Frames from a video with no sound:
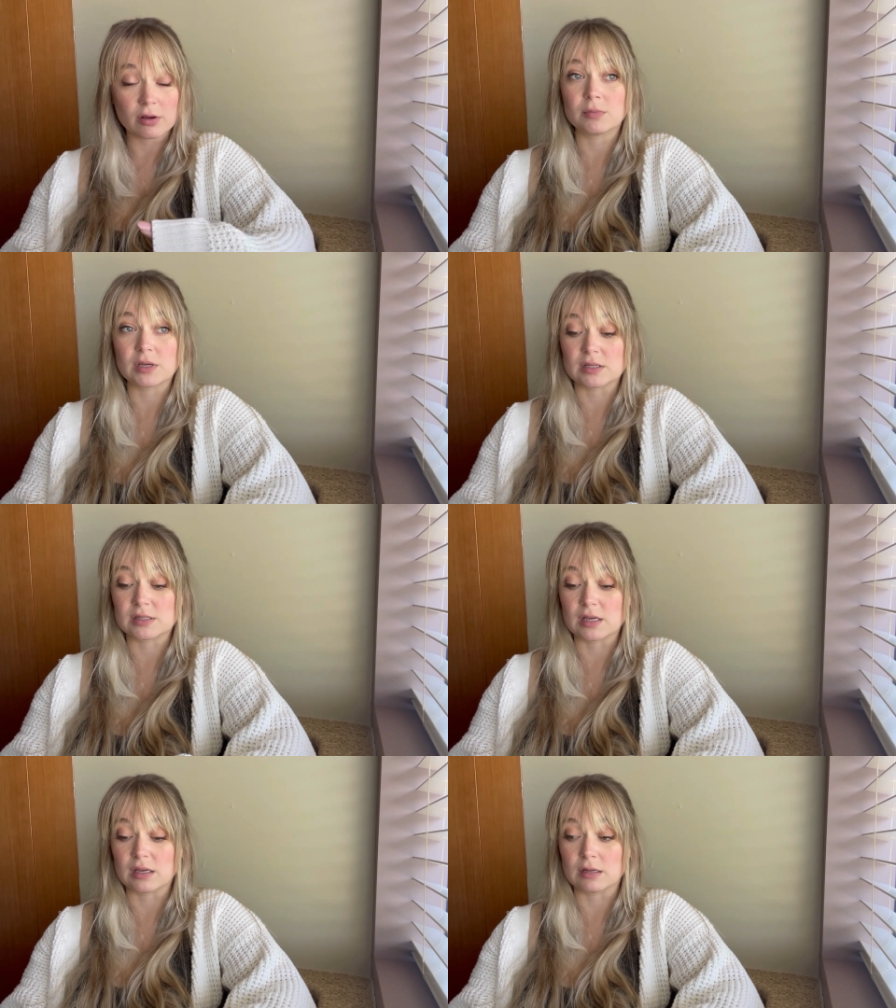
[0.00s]
because
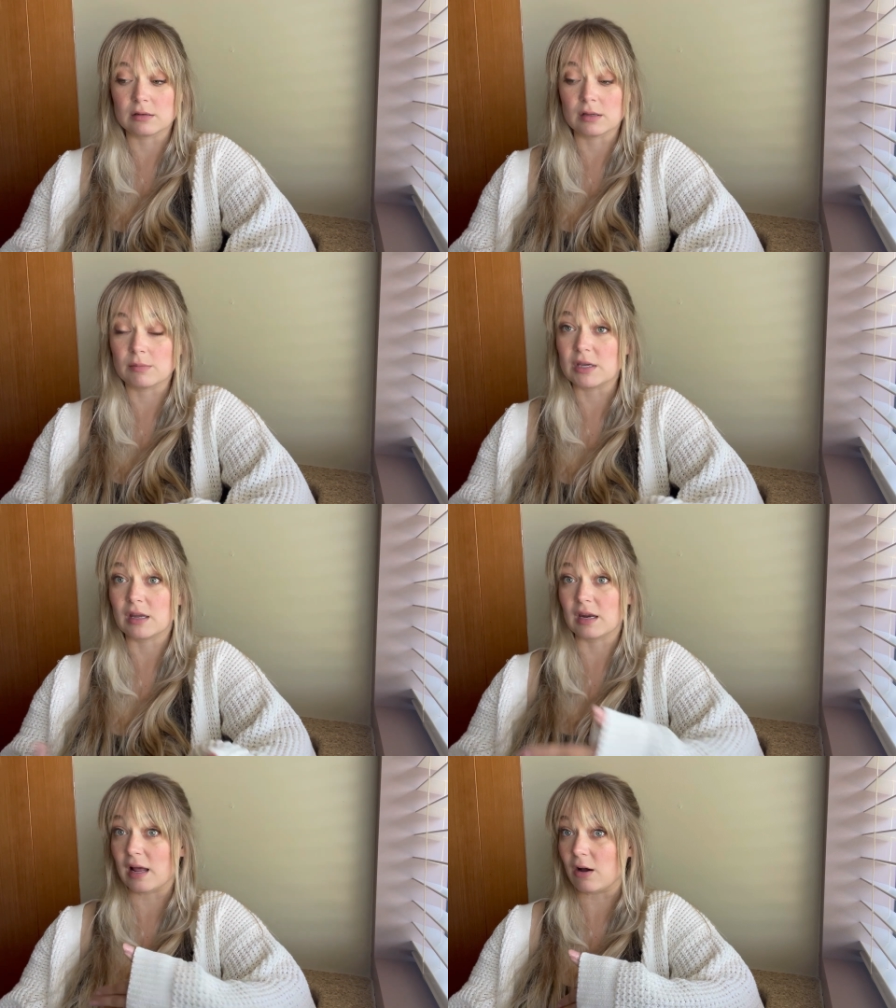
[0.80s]
they can get me in and